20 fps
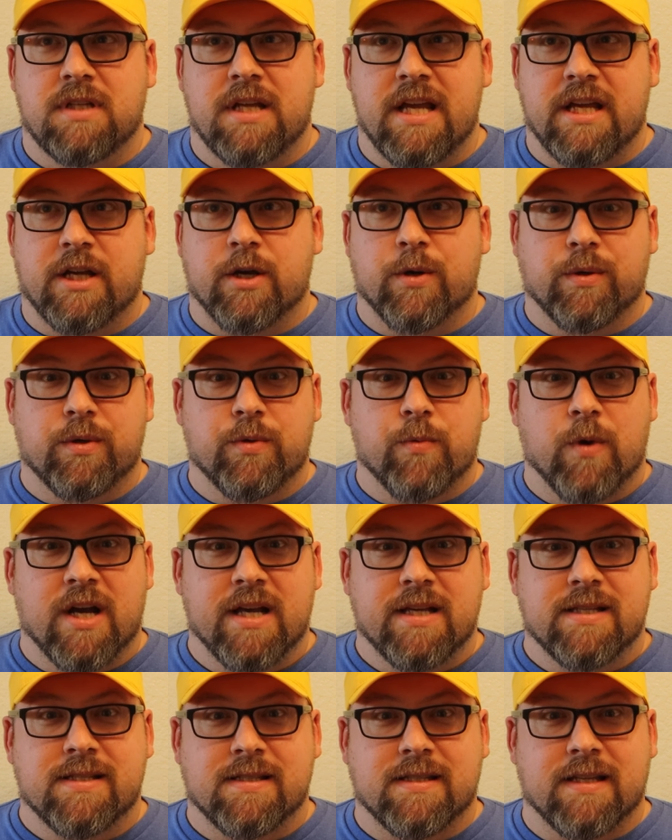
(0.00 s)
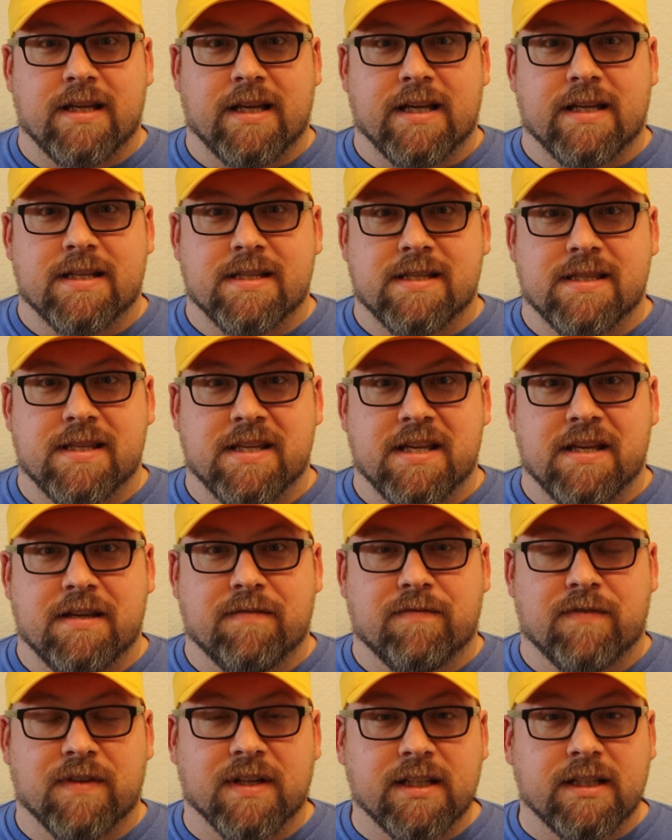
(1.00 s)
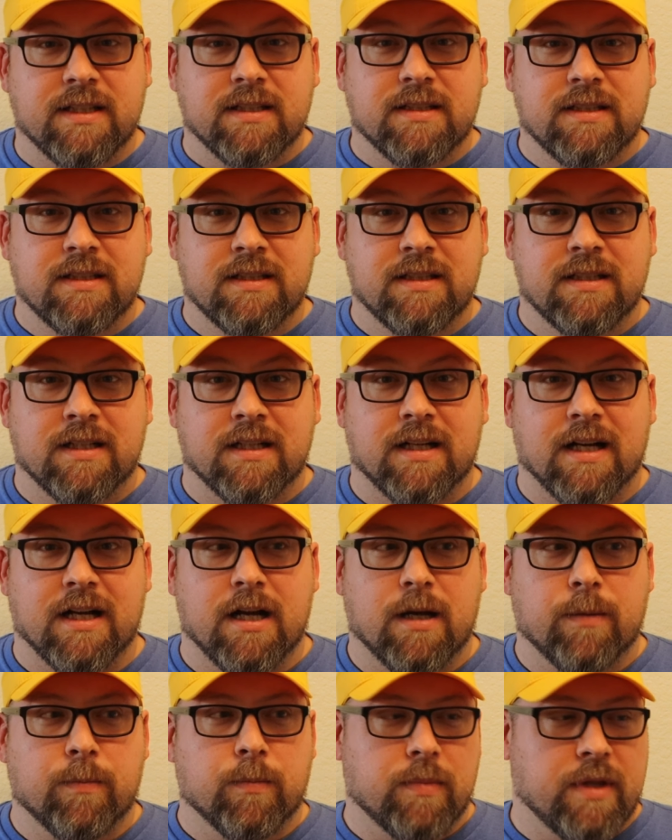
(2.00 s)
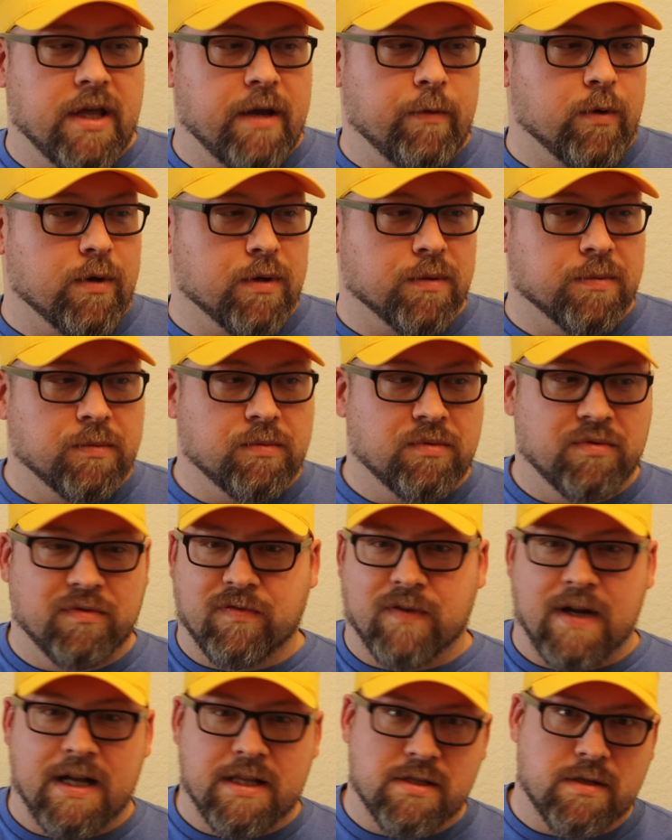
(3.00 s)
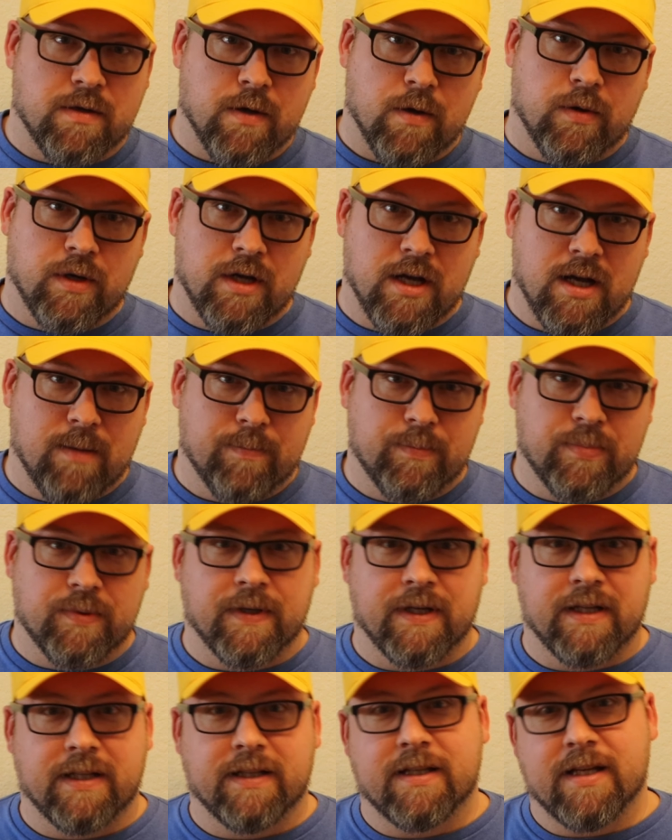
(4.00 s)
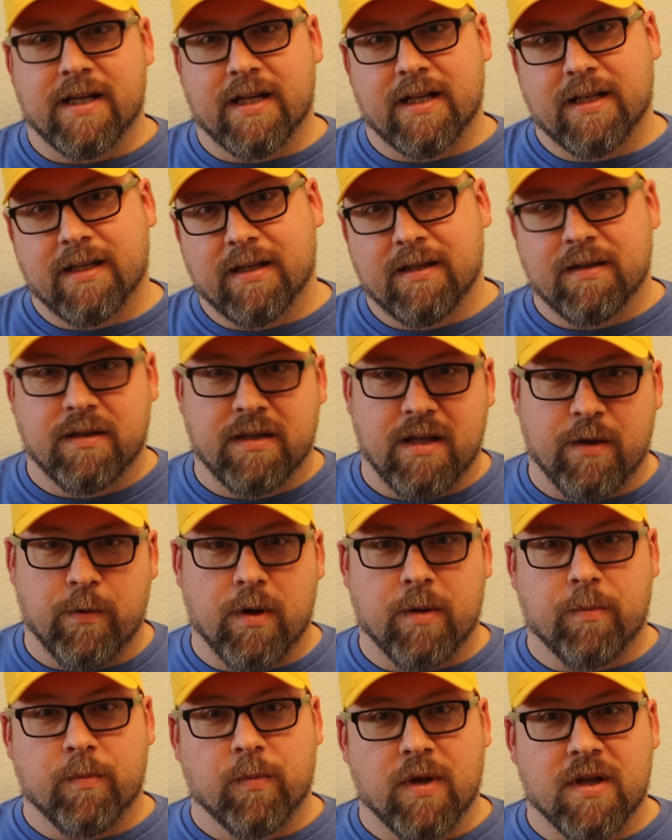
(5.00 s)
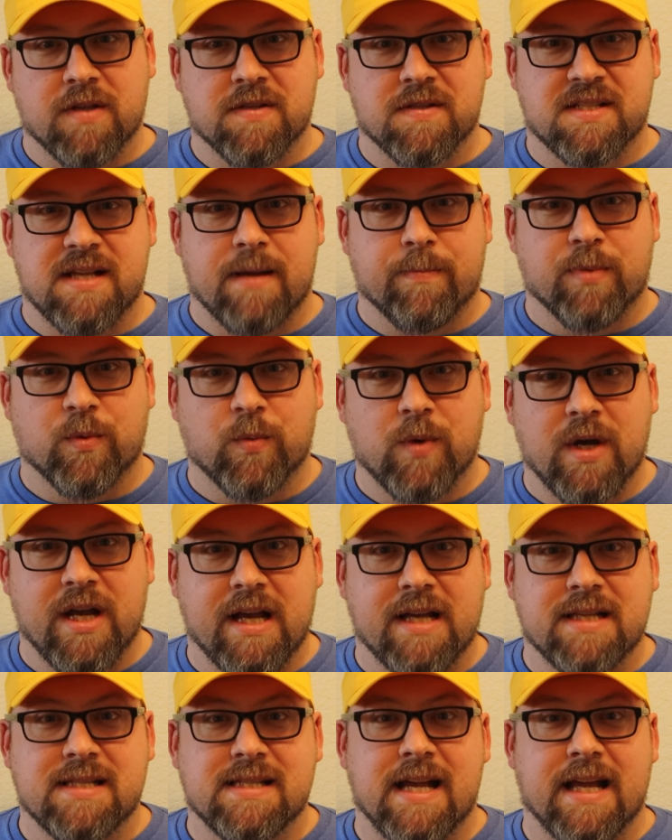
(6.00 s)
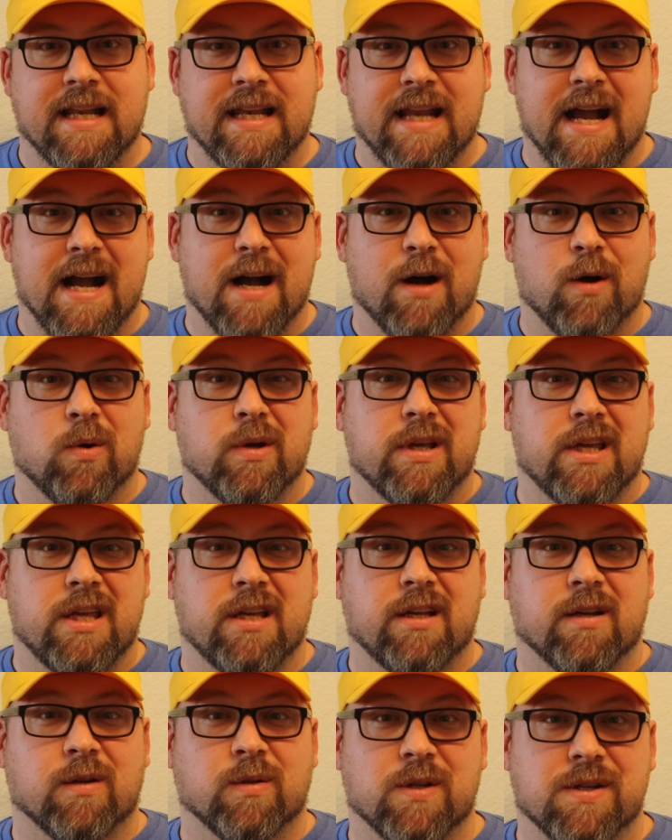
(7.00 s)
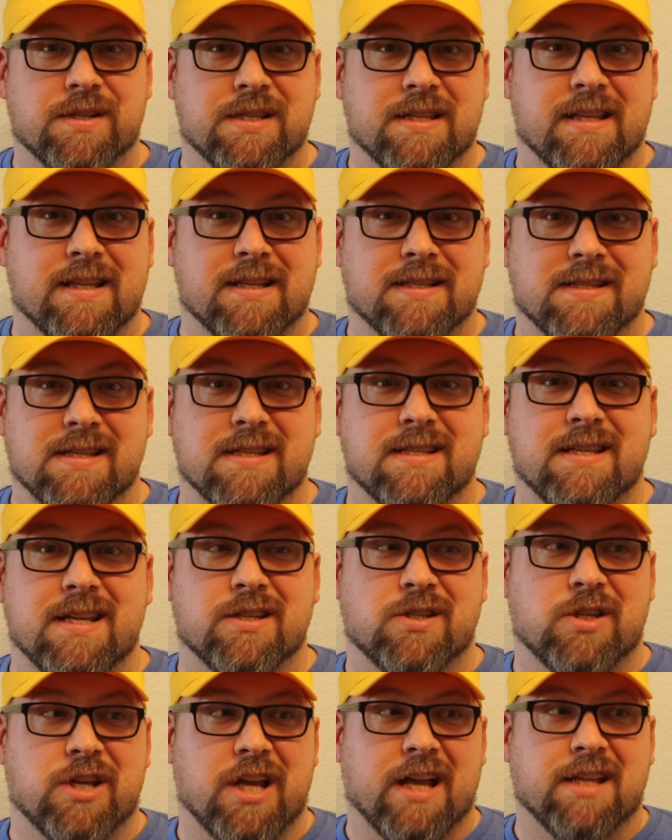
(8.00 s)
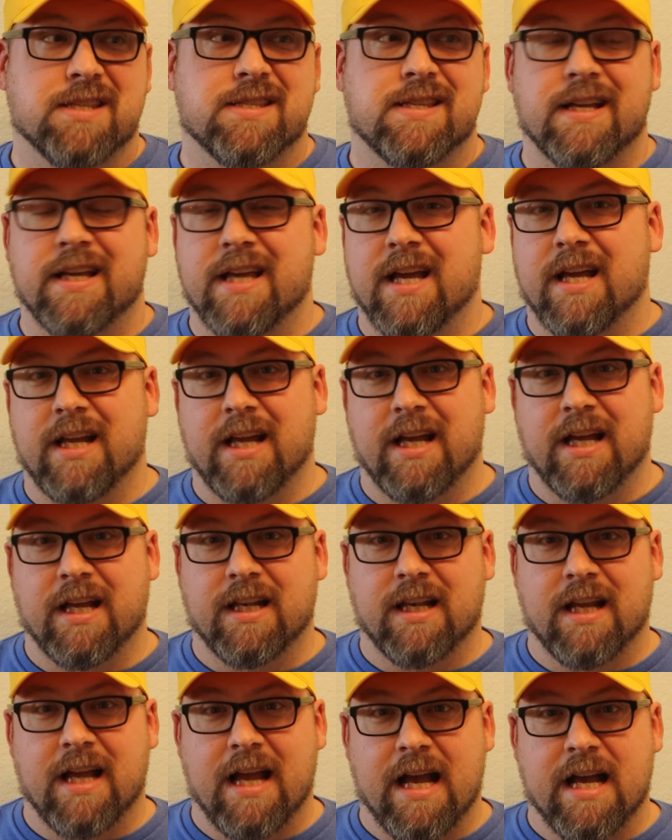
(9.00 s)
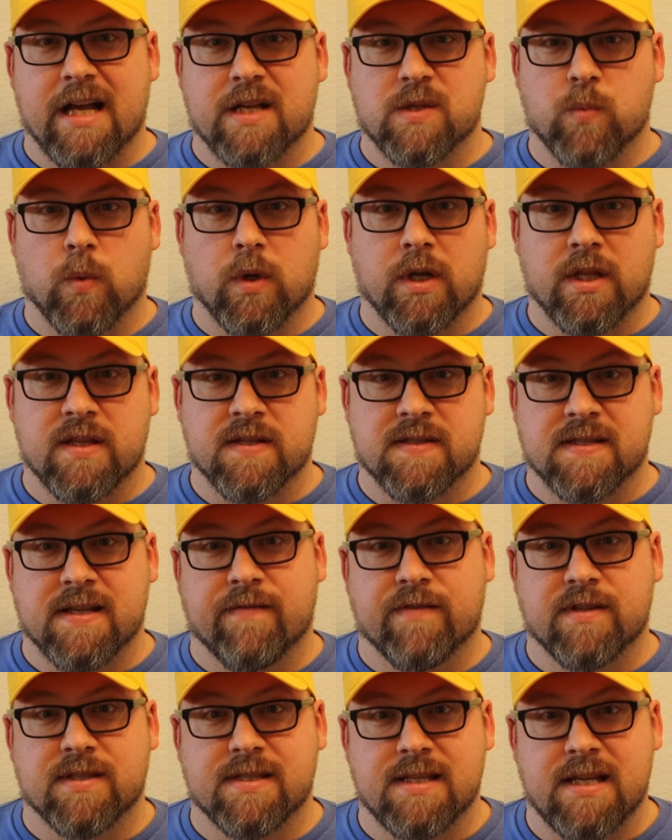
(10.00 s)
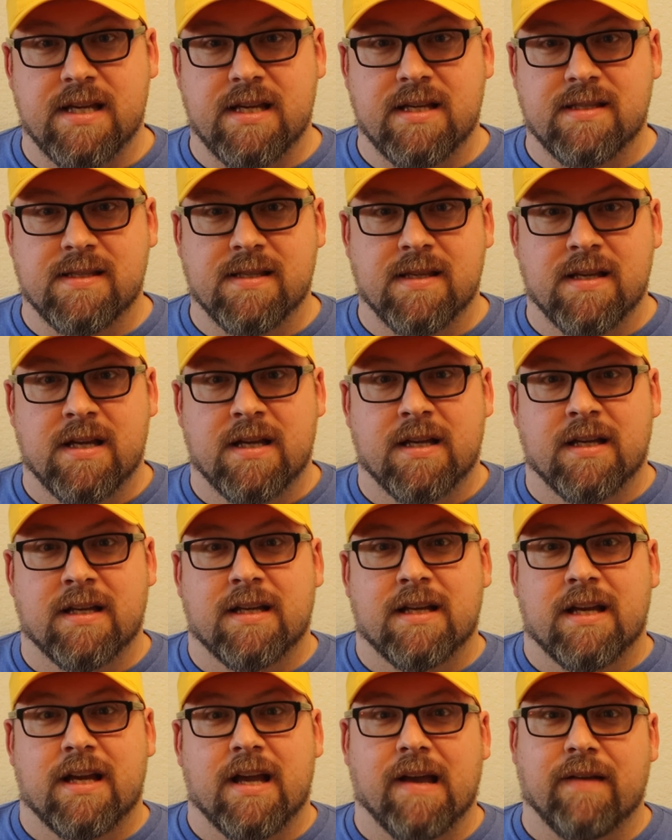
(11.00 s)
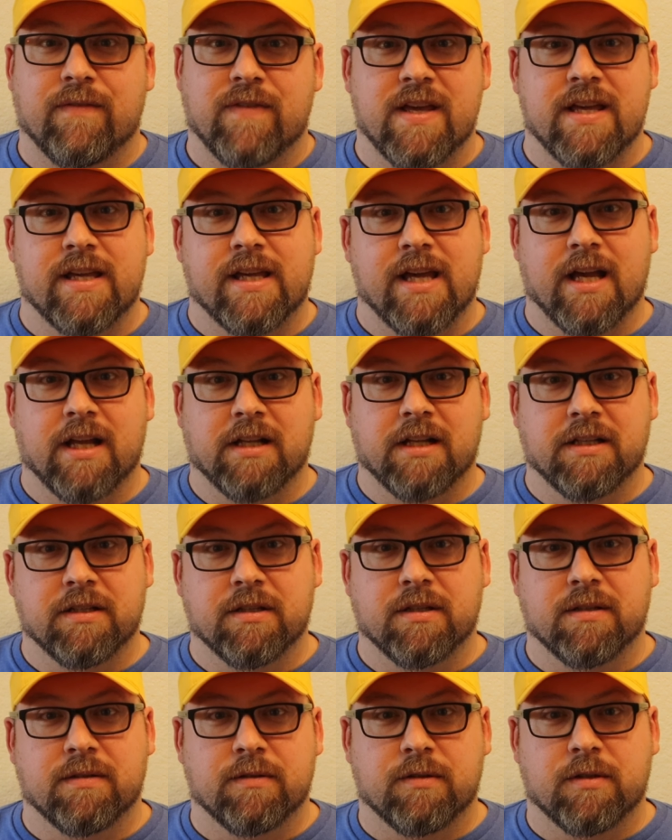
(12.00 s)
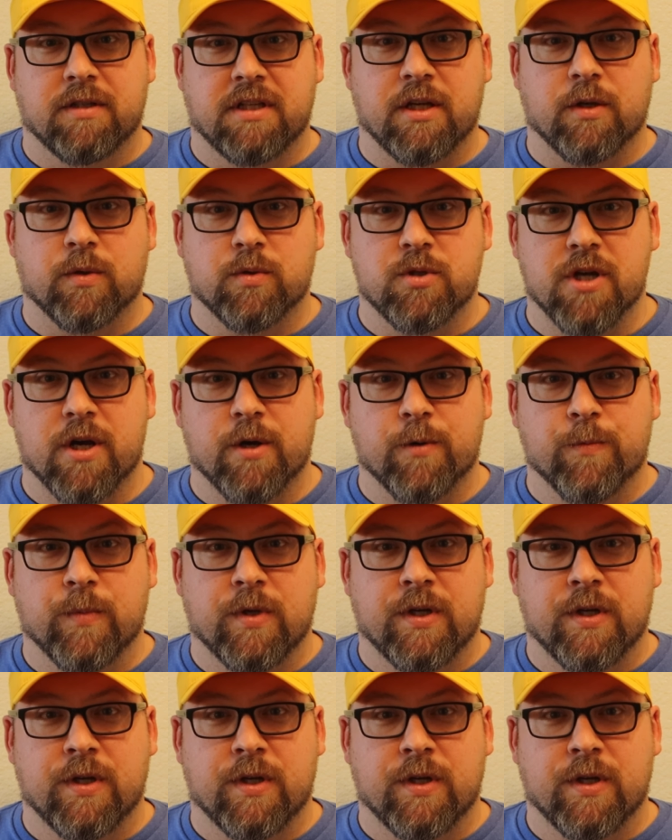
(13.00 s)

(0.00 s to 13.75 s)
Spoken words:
Uwais is the villain. They were friends growing up, and then they went separate ways, and now Iko looks at this as his chance to get in as one of the Seven Seas if he can kill Joe.